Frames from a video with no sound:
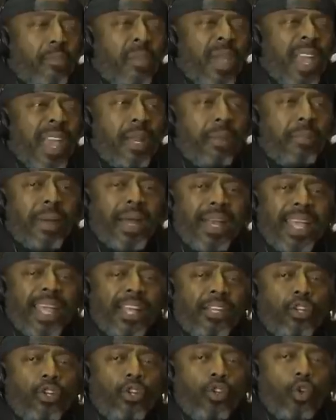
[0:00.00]
anybody
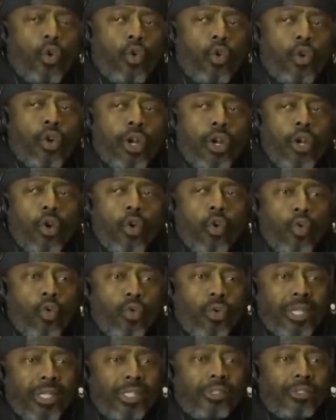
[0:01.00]
at the door who
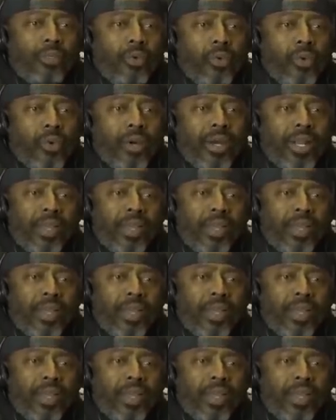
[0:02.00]
lists you on.